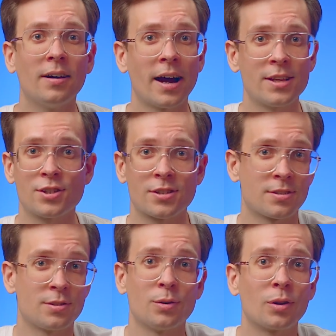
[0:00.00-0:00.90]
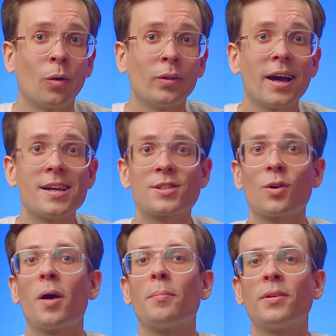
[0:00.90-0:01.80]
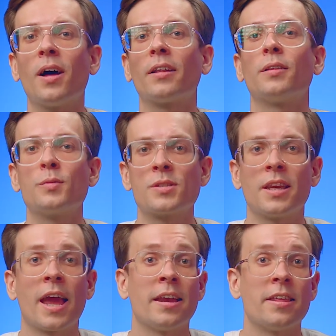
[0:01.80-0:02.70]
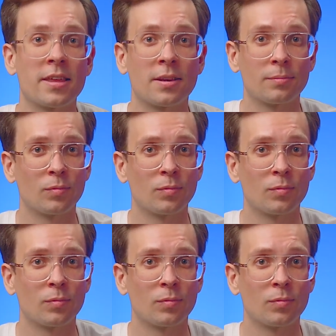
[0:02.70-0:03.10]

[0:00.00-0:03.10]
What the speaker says: I just do it online, so I'm not losing anything.